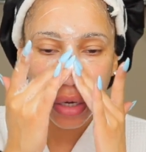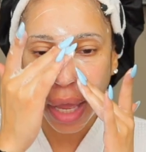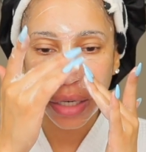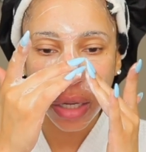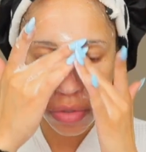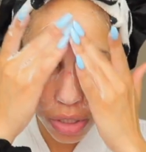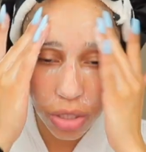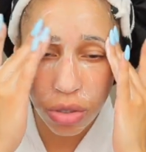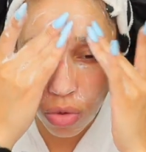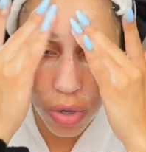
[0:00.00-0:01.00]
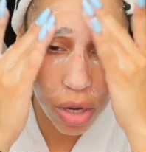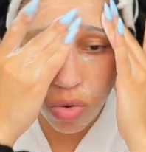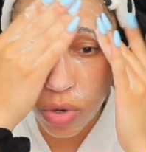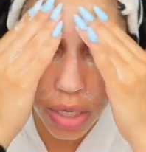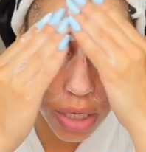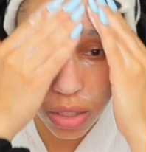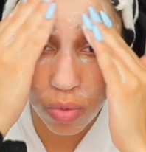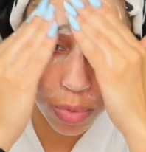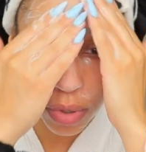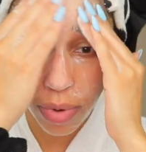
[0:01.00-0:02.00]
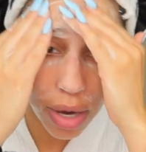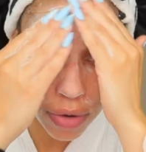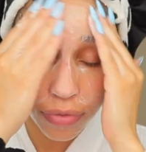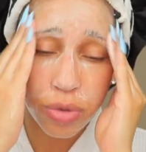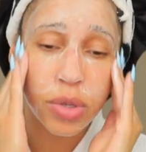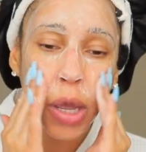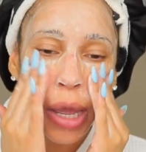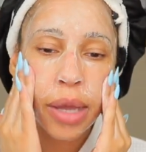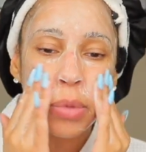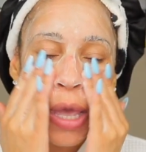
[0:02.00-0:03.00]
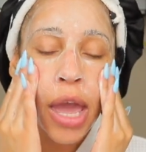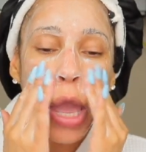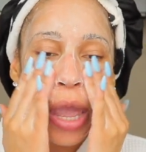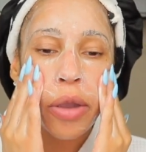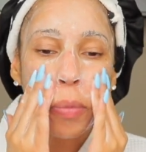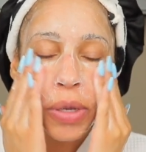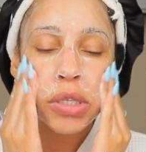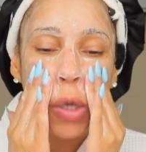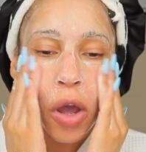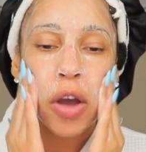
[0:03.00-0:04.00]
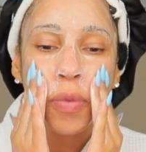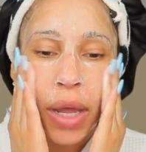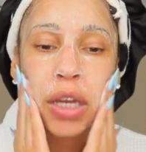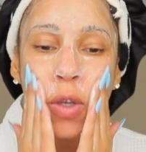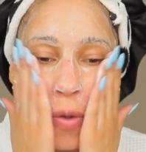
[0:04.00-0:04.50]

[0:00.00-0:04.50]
Like, don't just throw it on and swoop it around a few times and rinse it off. Like,